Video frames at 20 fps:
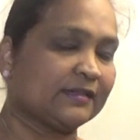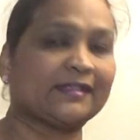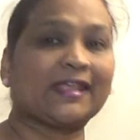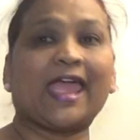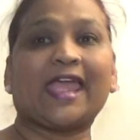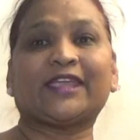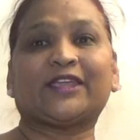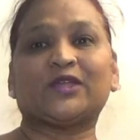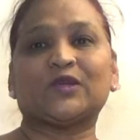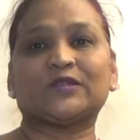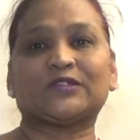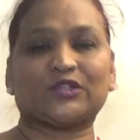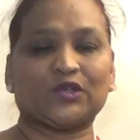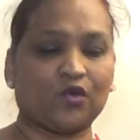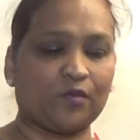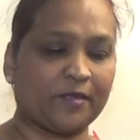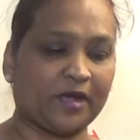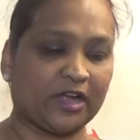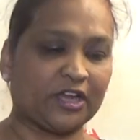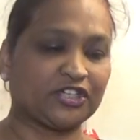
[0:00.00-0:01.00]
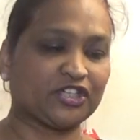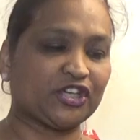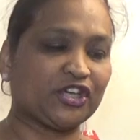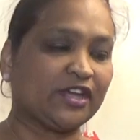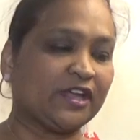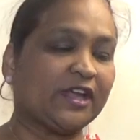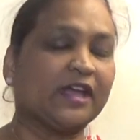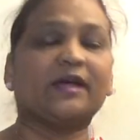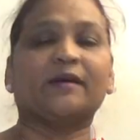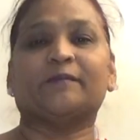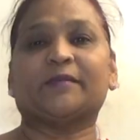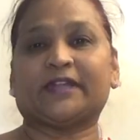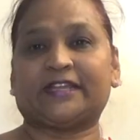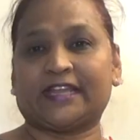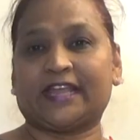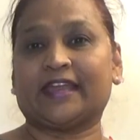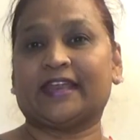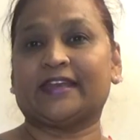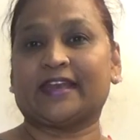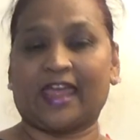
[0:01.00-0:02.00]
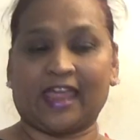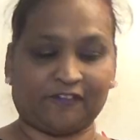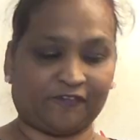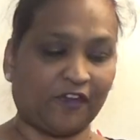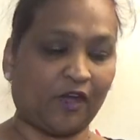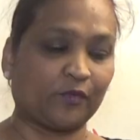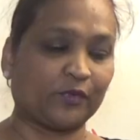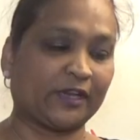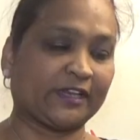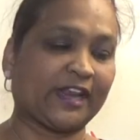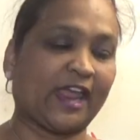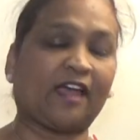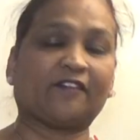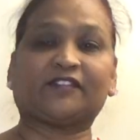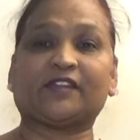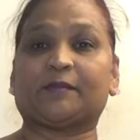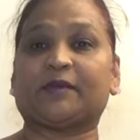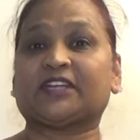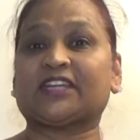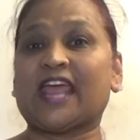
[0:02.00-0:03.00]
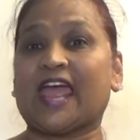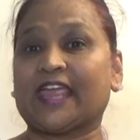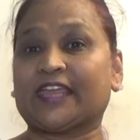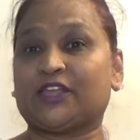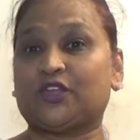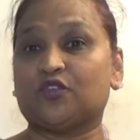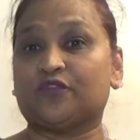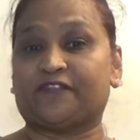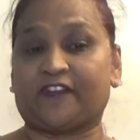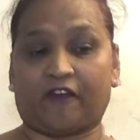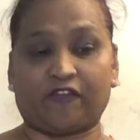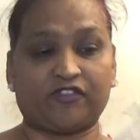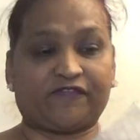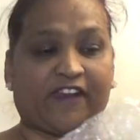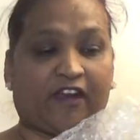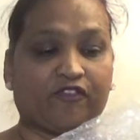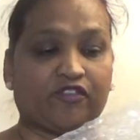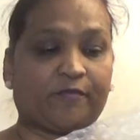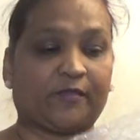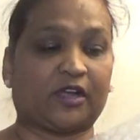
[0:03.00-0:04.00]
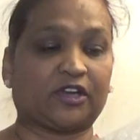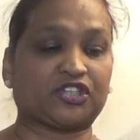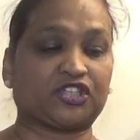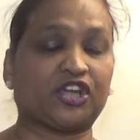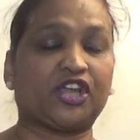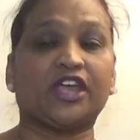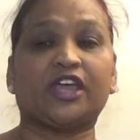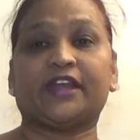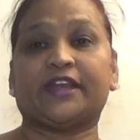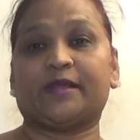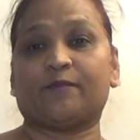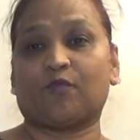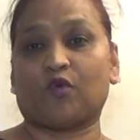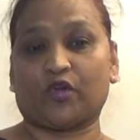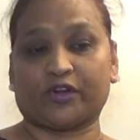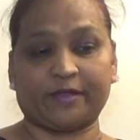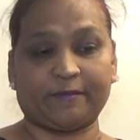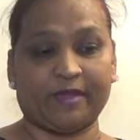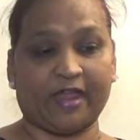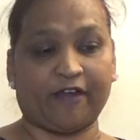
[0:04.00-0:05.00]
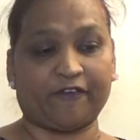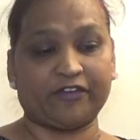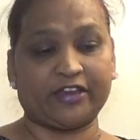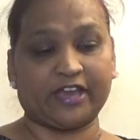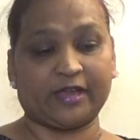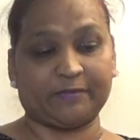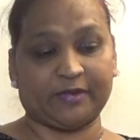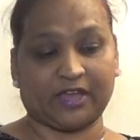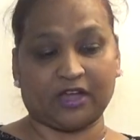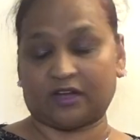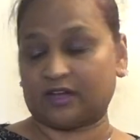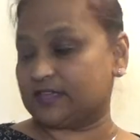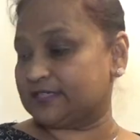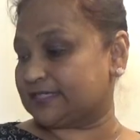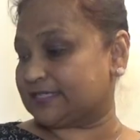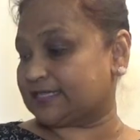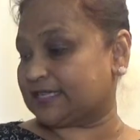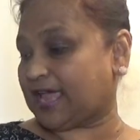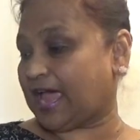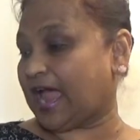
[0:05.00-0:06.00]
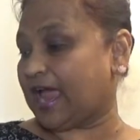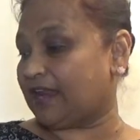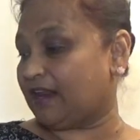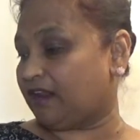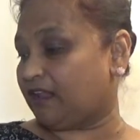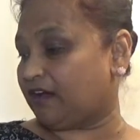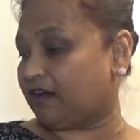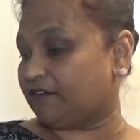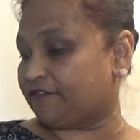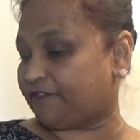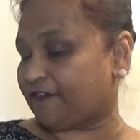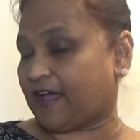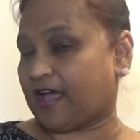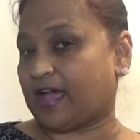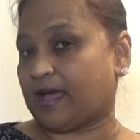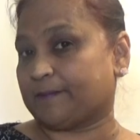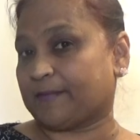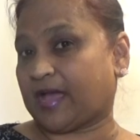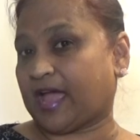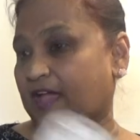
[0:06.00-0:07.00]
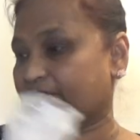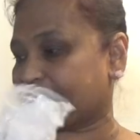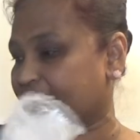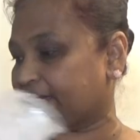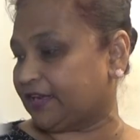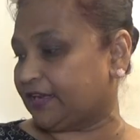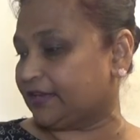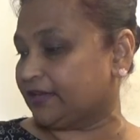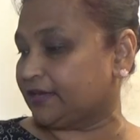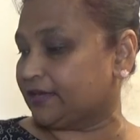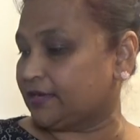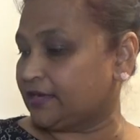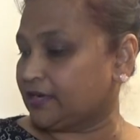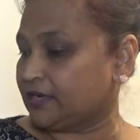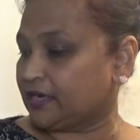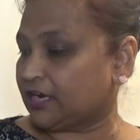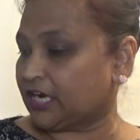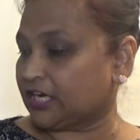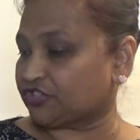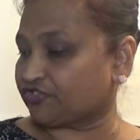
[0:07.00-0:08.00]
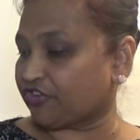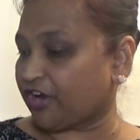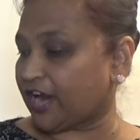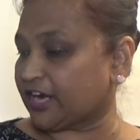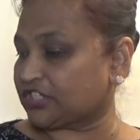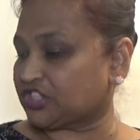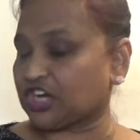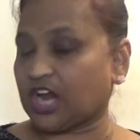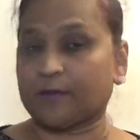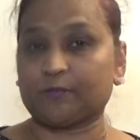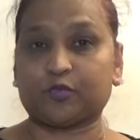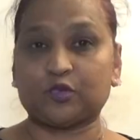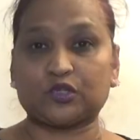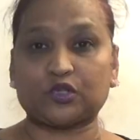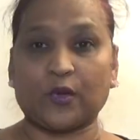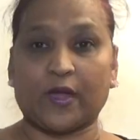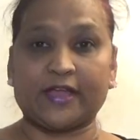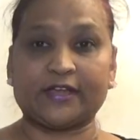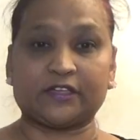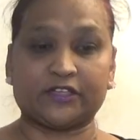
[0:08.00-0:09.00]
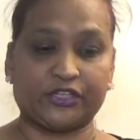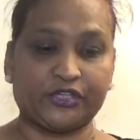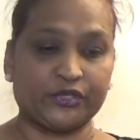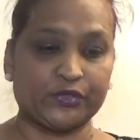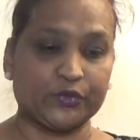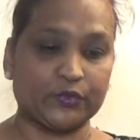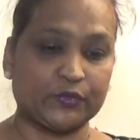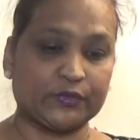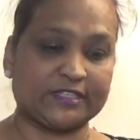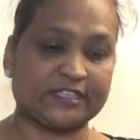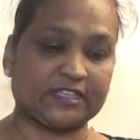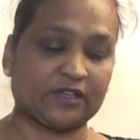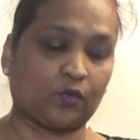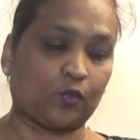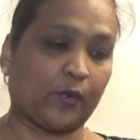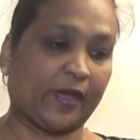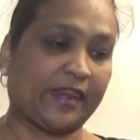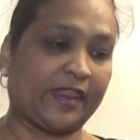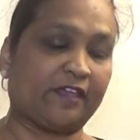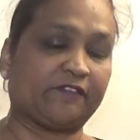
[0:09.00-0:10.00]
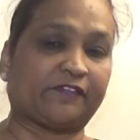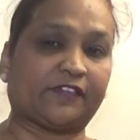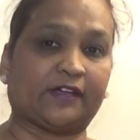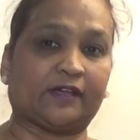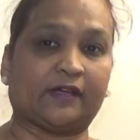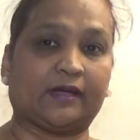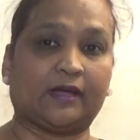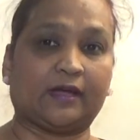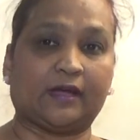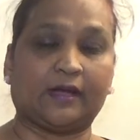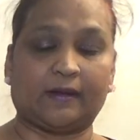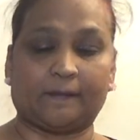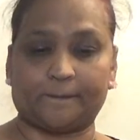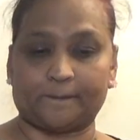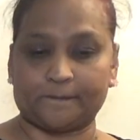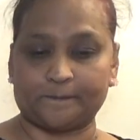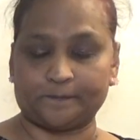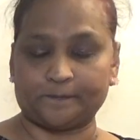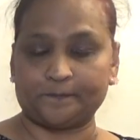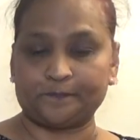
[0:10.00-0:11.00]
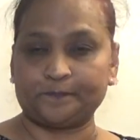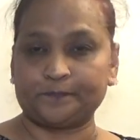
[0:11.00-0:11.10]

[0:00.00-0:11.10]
Thank you so much. But then I found it after. But thank you very, very much. The more area because I love um, having a dry shampoo so I could use whenever um,